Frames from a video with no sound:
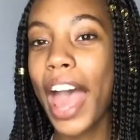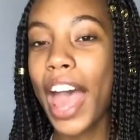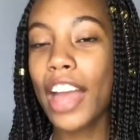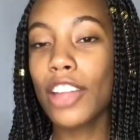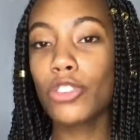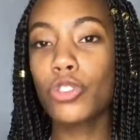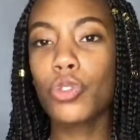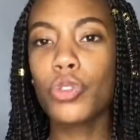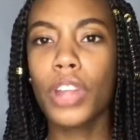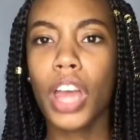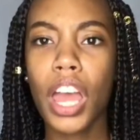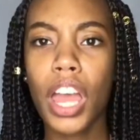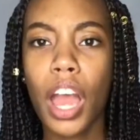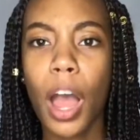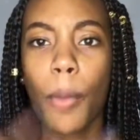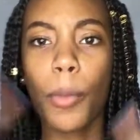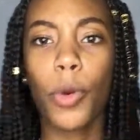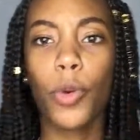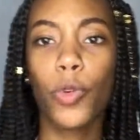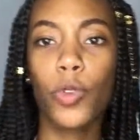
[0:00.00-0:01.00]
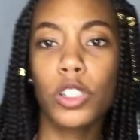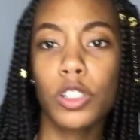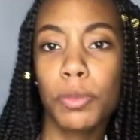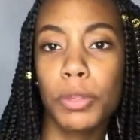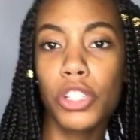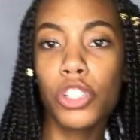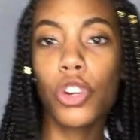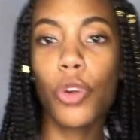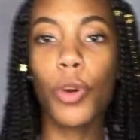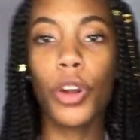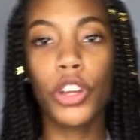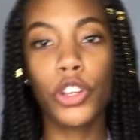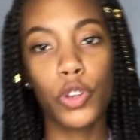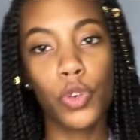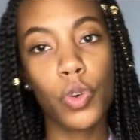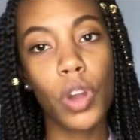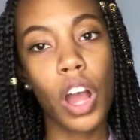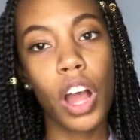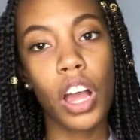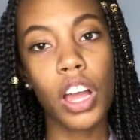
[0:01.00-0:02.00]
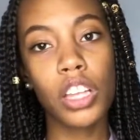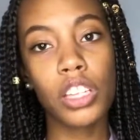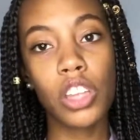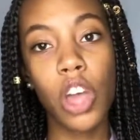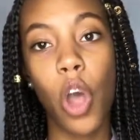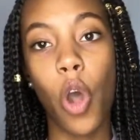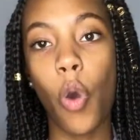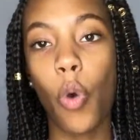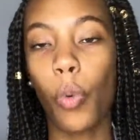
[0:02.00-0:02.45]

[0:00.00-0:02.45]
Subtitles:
and today I'm going to be showing you guys